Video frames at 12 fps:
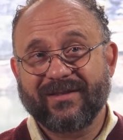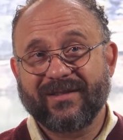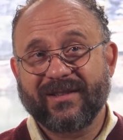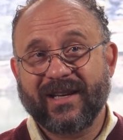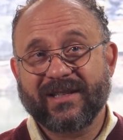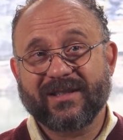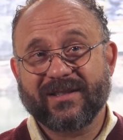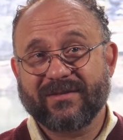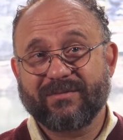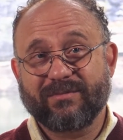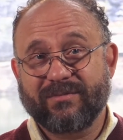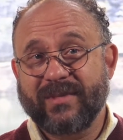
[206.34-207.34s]
that's
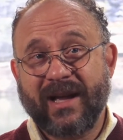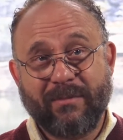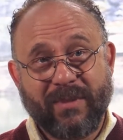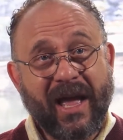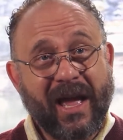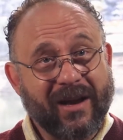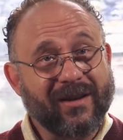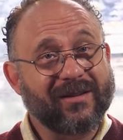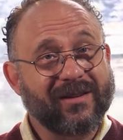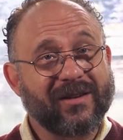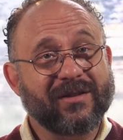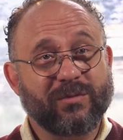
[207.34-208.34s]
not bad,
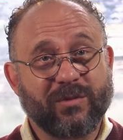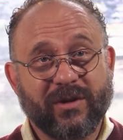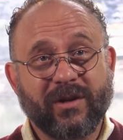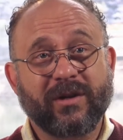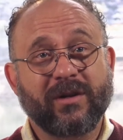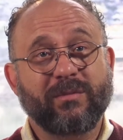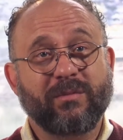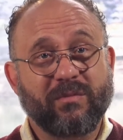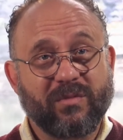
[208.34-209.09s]
because we're going to